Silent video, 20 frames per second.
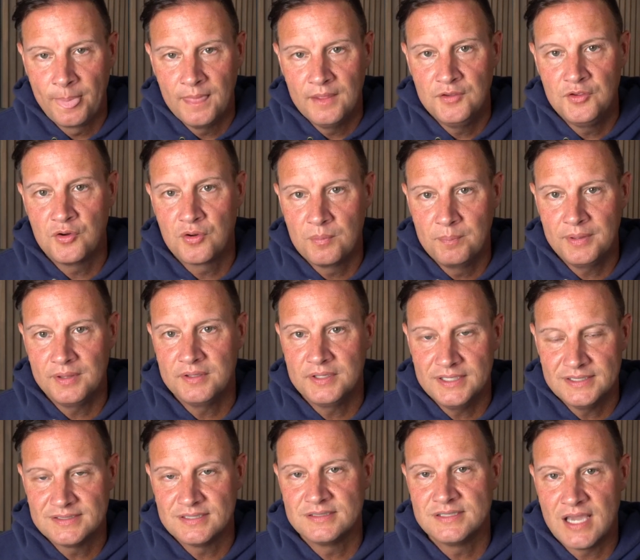your
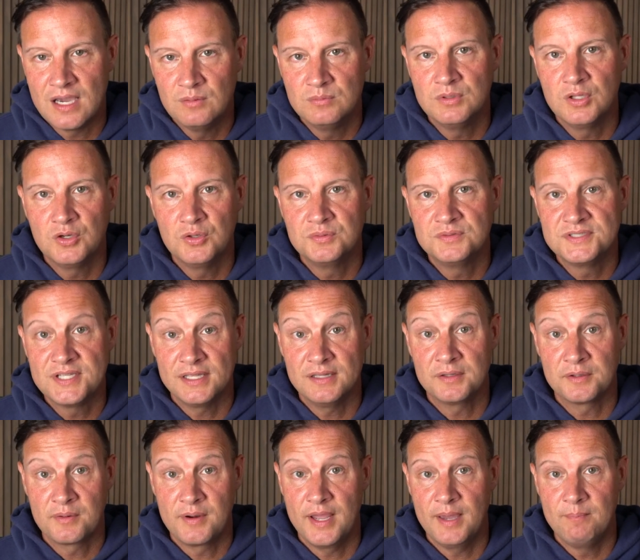ability to download
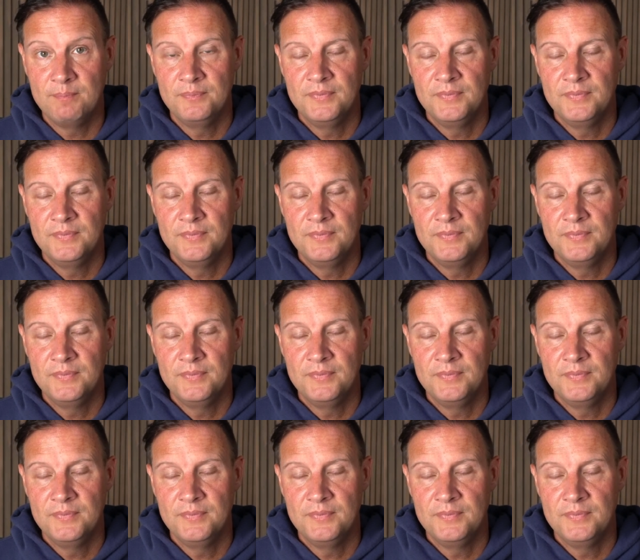Telegram.